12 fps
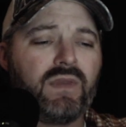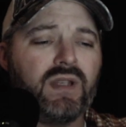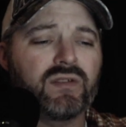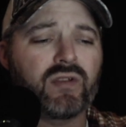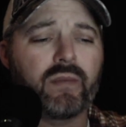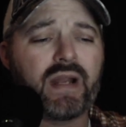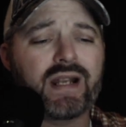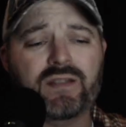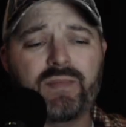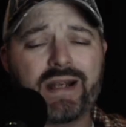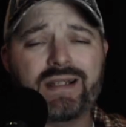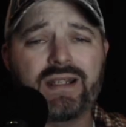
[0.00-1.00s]
so I'm not
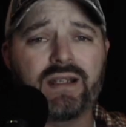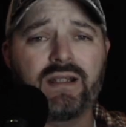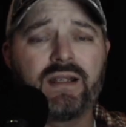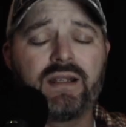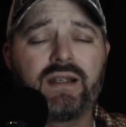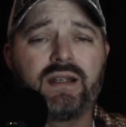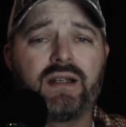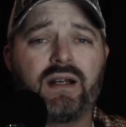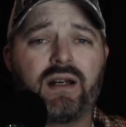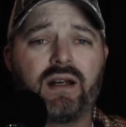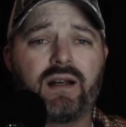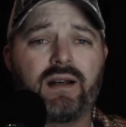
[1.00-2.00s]
expecting
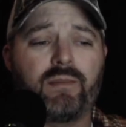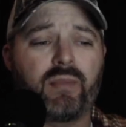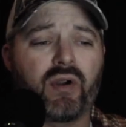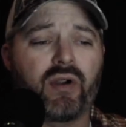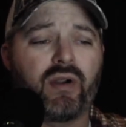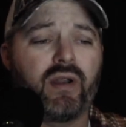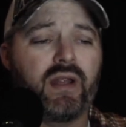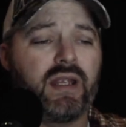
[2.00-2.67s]
a burn